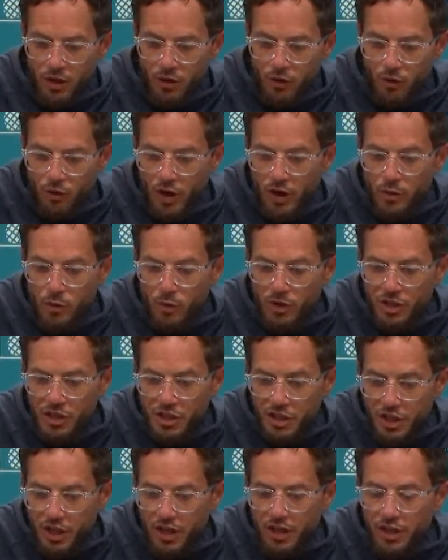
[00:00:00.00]
right when
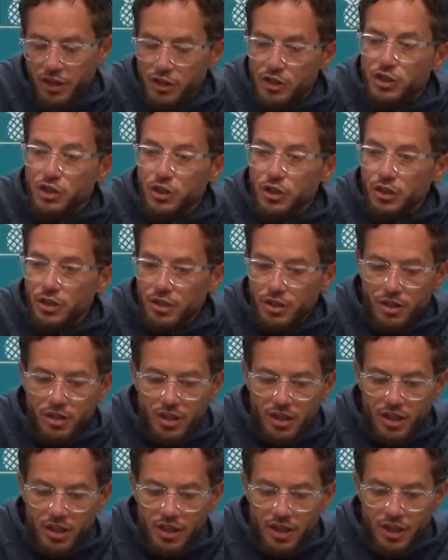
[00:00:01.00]
he got injured
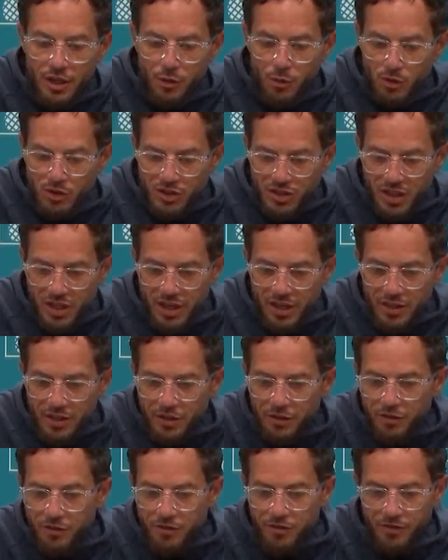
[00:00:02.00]
he was kind
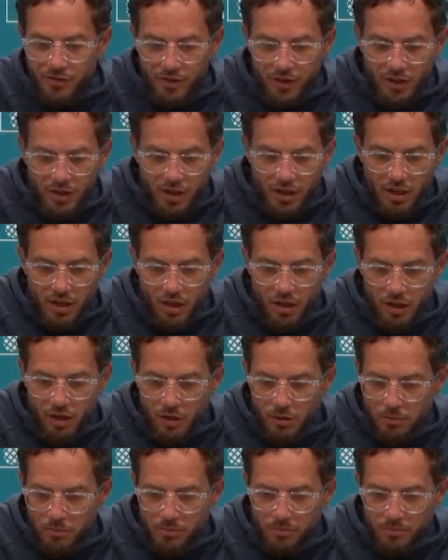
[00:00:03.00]
of
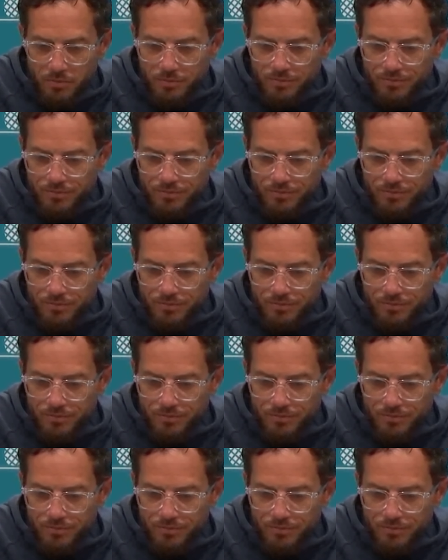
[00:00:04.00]
um,